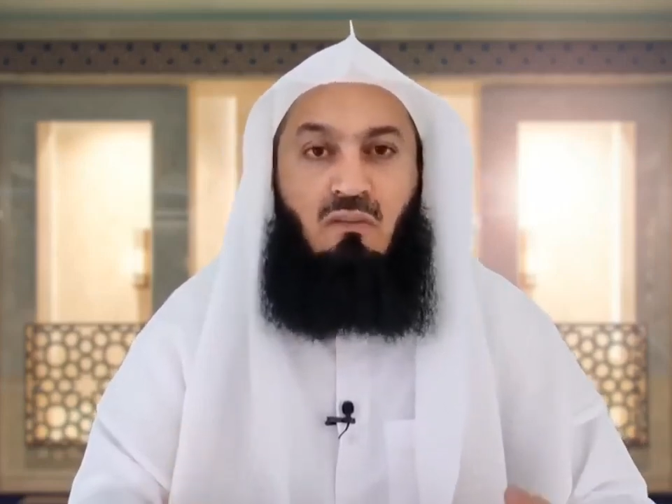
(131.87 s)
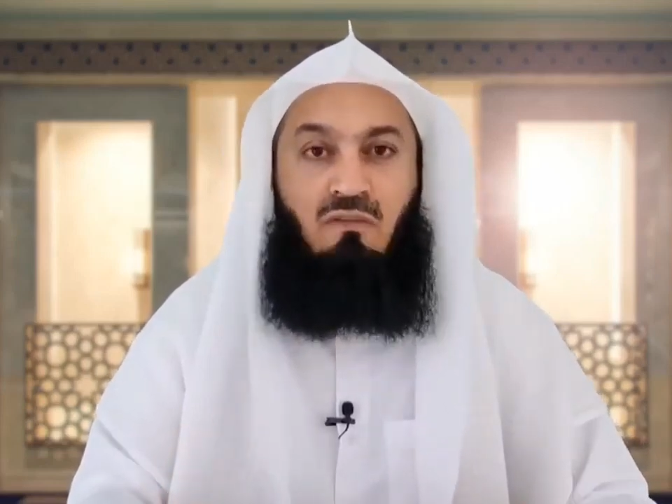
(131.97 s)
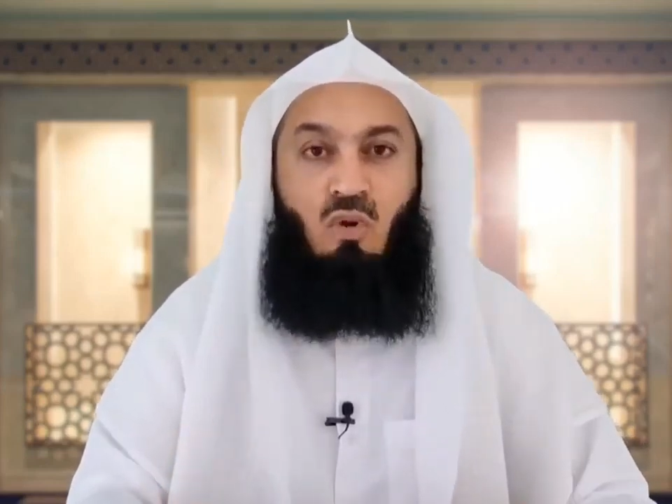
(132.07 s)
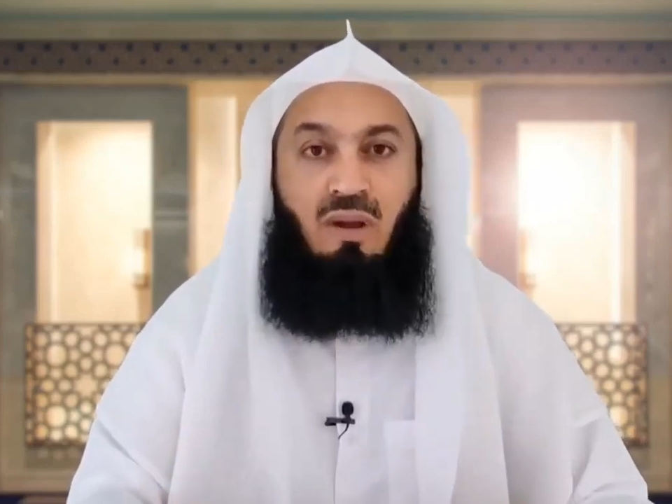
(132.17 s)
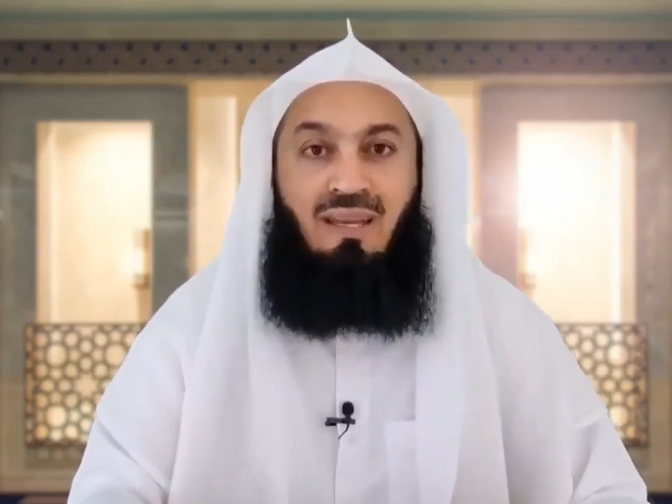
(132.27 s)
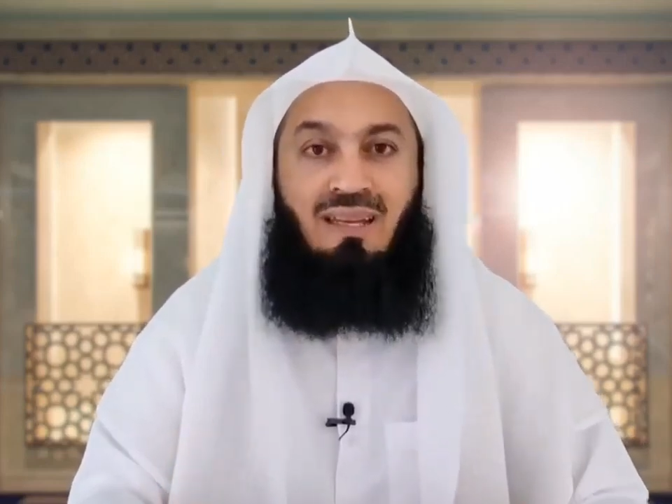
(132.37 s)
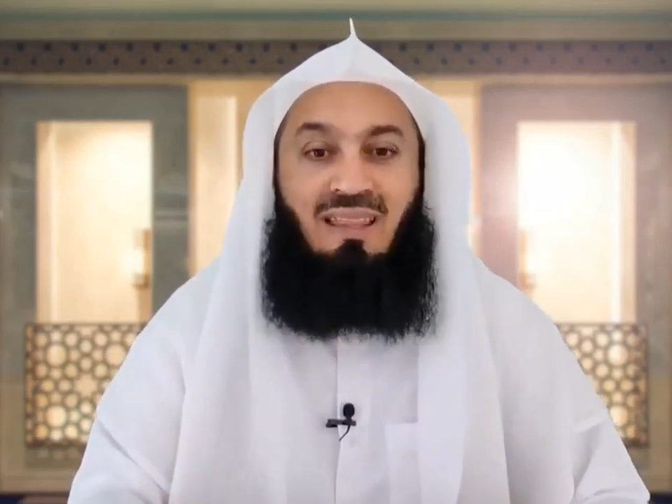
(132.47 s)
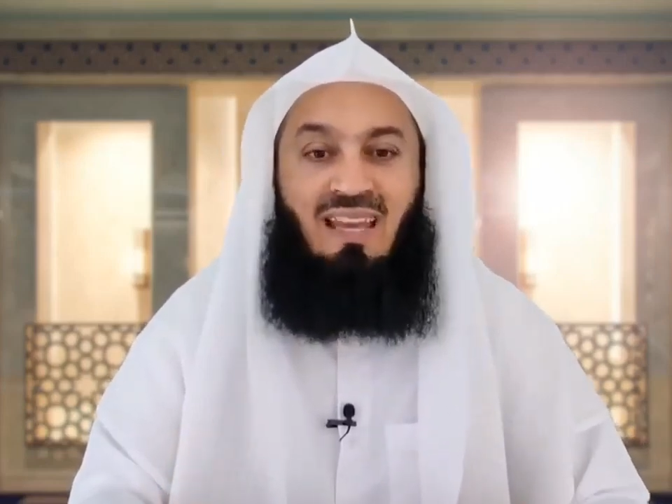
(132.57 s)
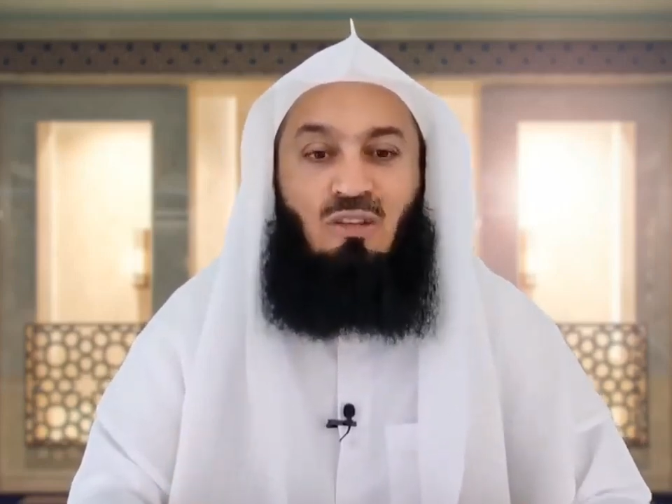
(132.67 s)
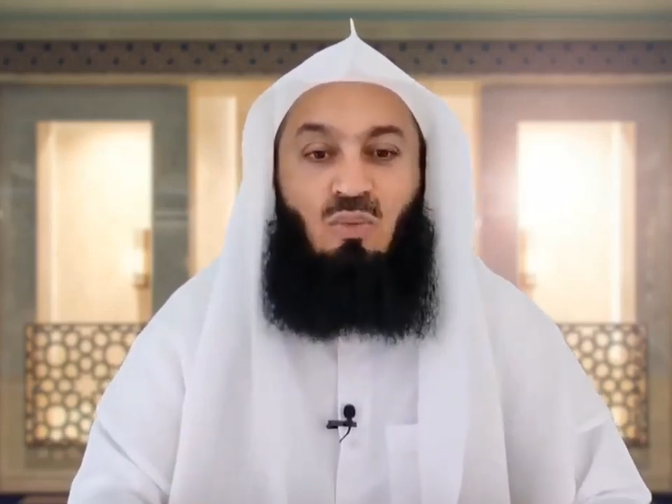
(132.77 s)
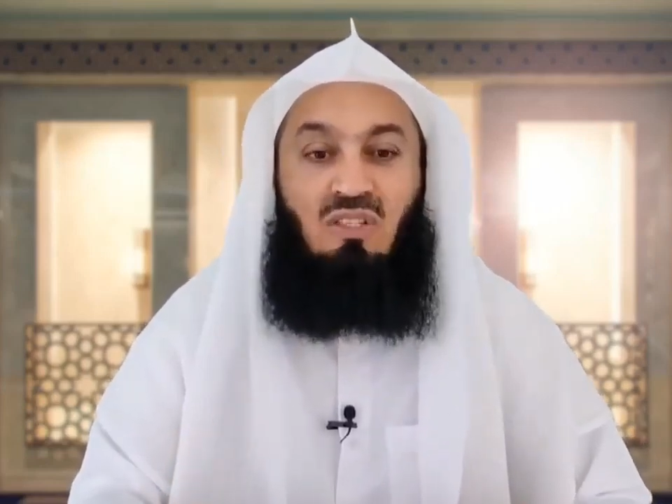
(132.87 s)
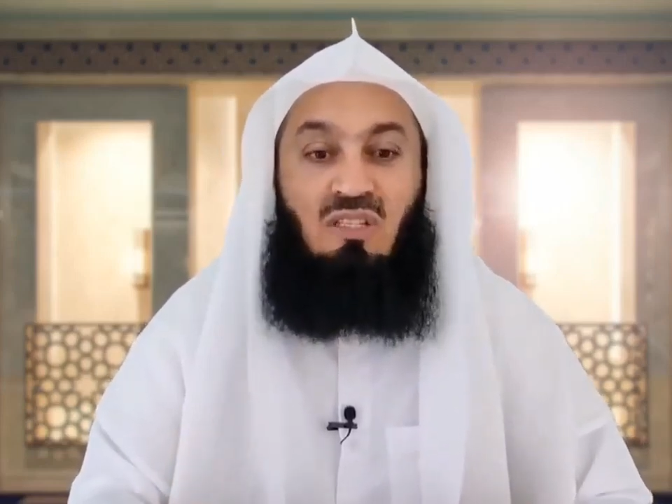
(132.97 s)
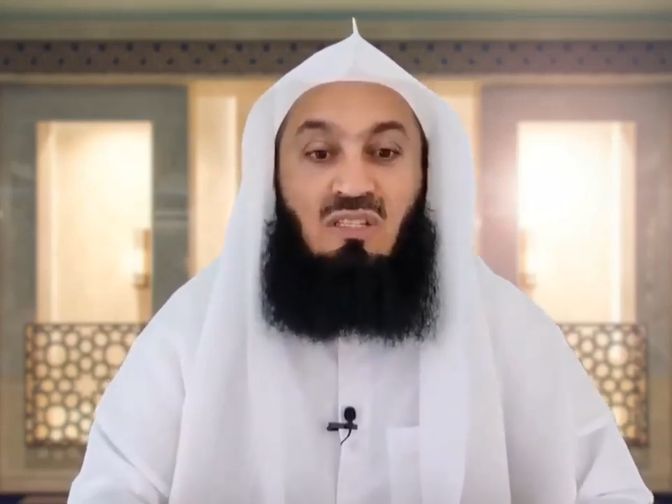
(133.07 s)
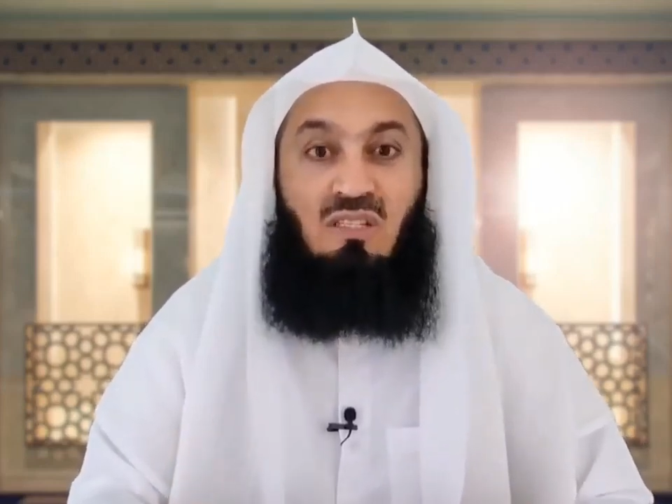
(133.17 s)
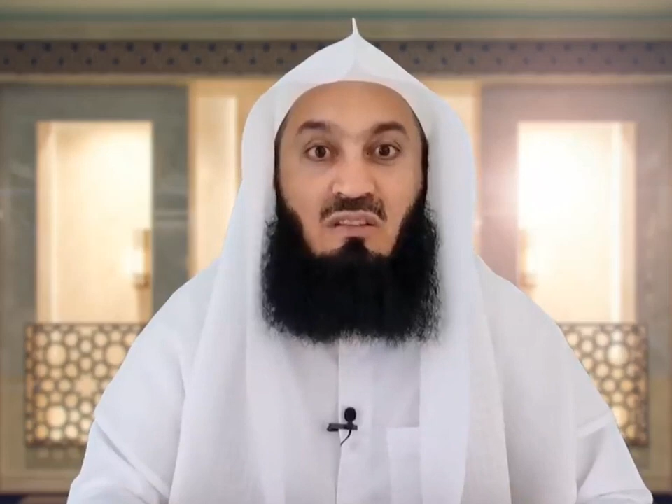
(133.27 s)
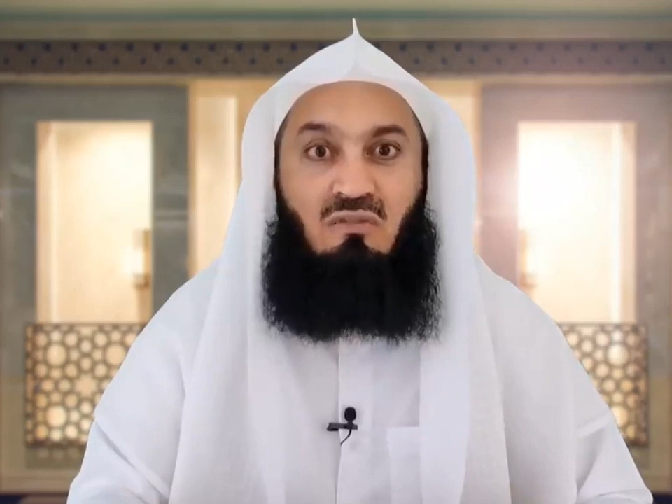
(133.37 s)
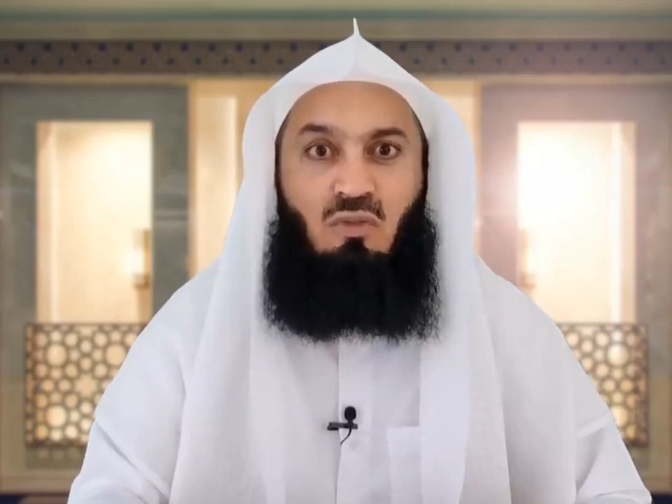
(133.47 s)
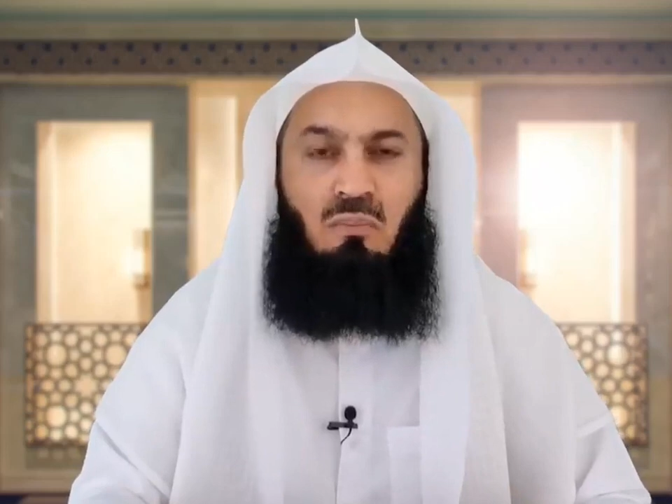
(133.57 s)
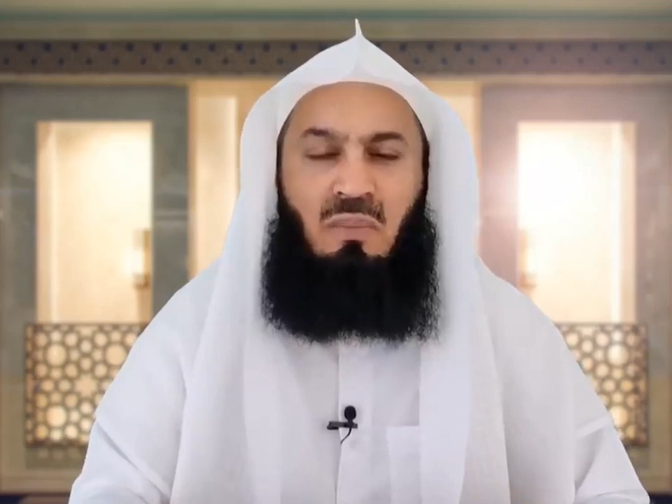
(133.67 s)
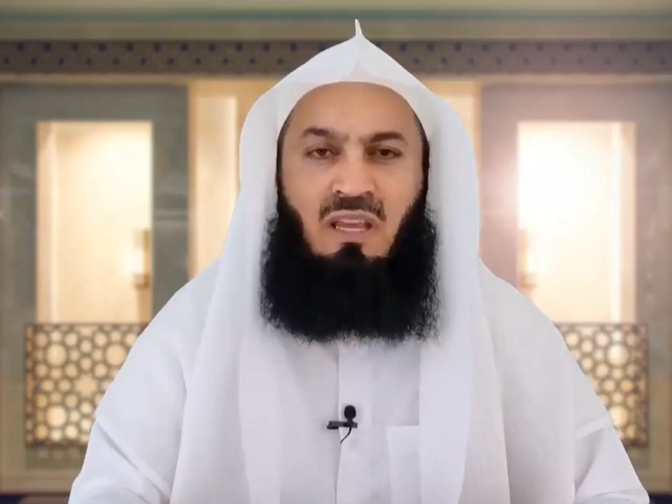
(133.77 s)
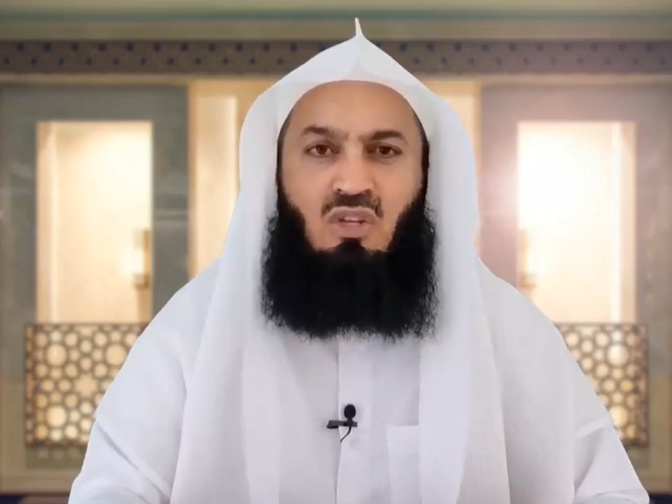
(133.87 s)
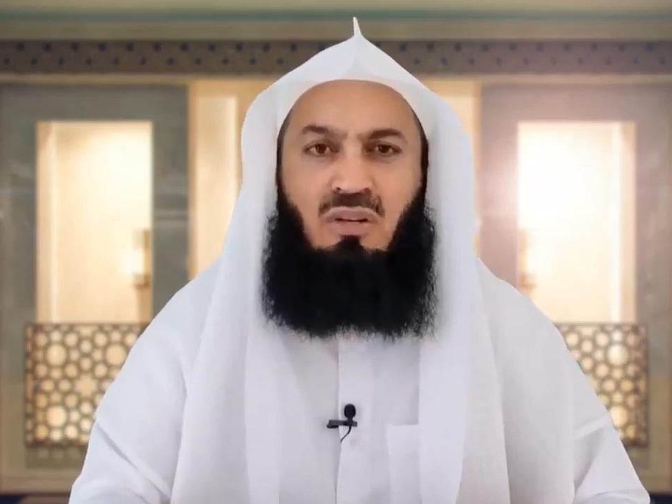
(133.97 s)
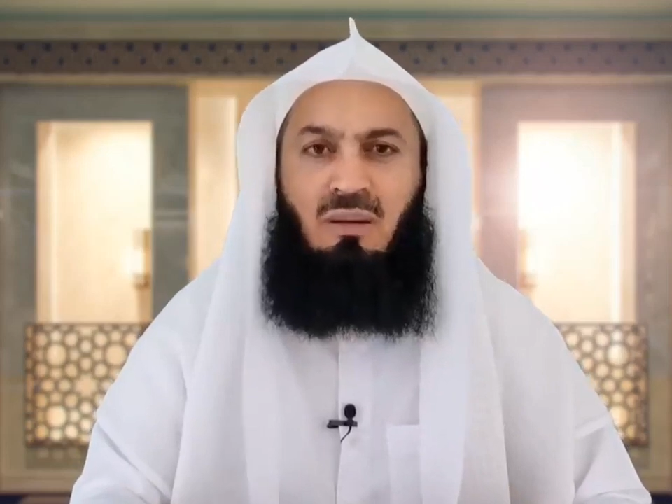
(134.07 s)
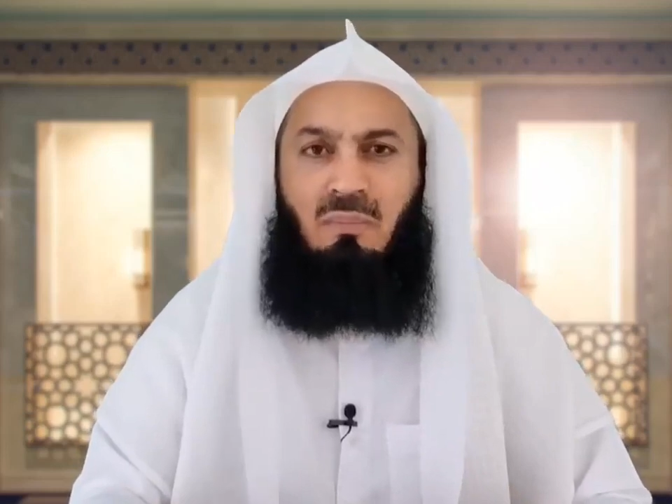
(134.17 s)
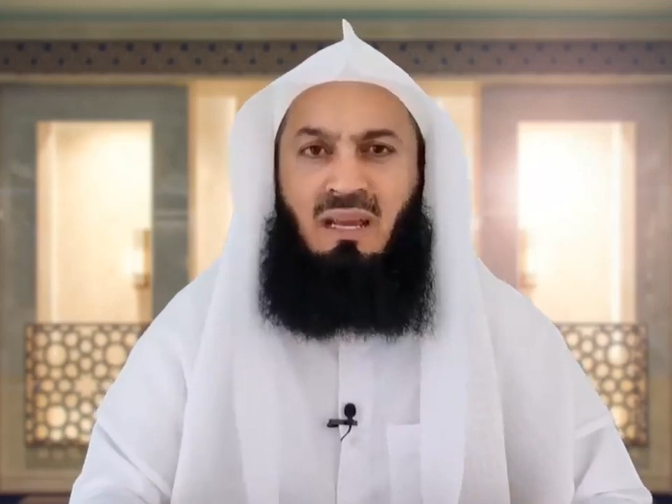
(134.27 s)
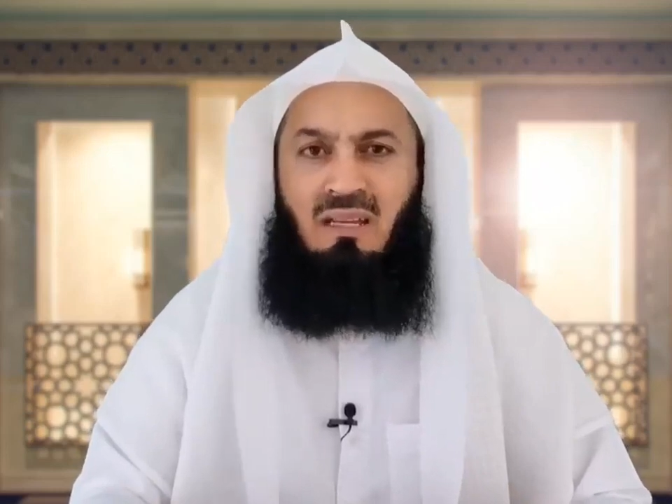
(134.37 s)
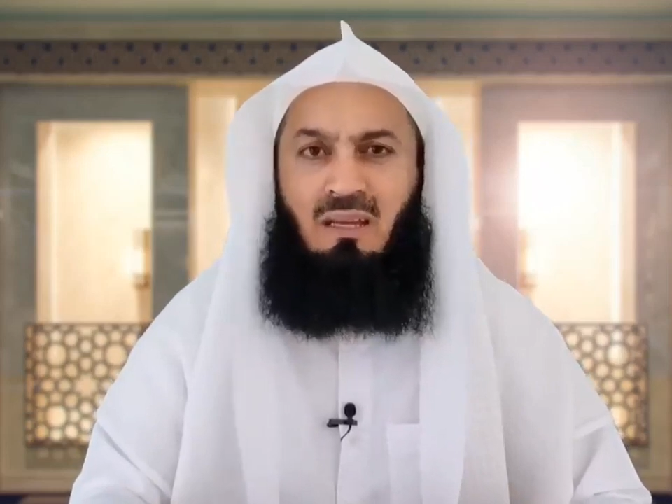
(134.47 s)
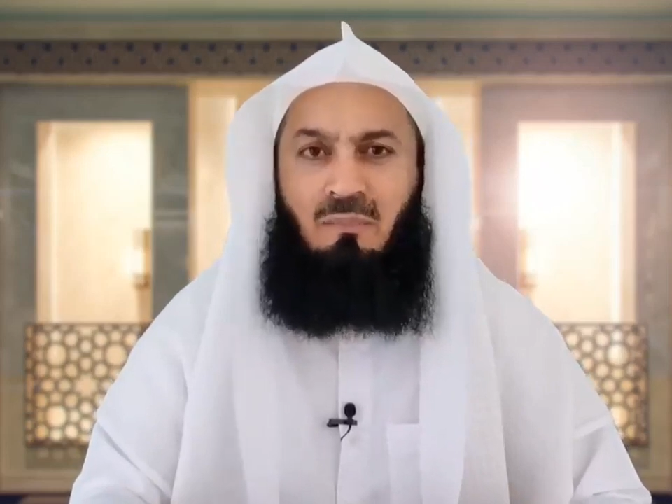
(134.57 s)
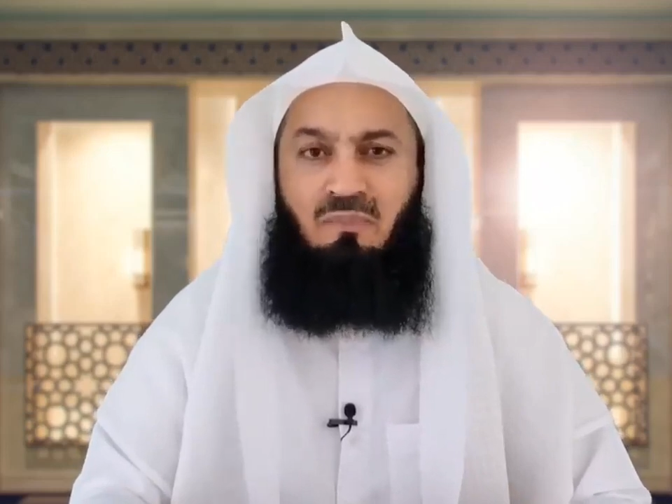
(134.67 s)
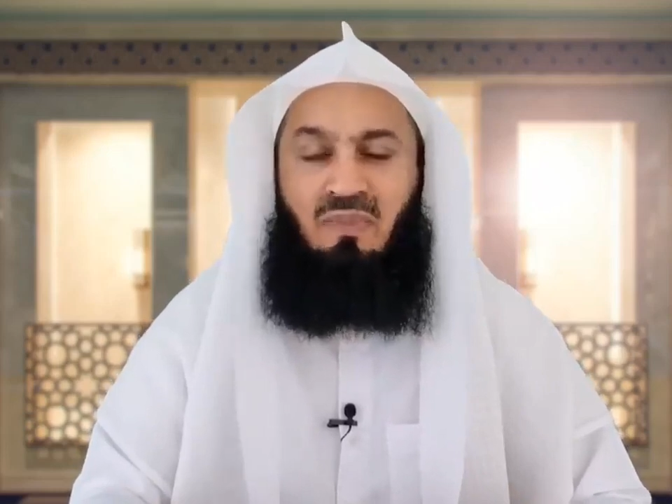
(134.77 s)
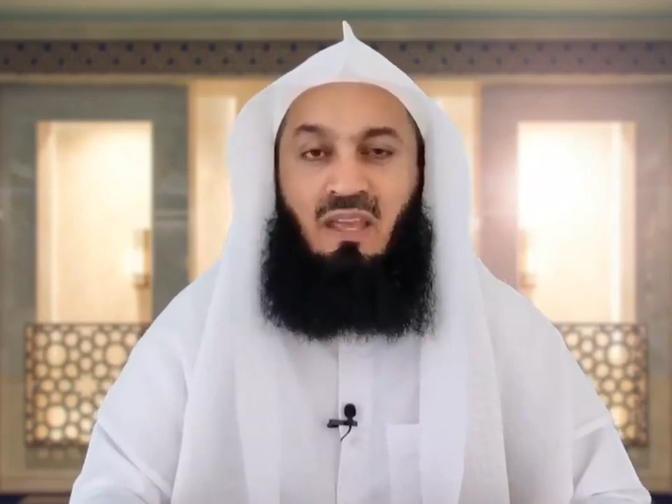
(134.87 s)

avoid that which is sinful, major and minor.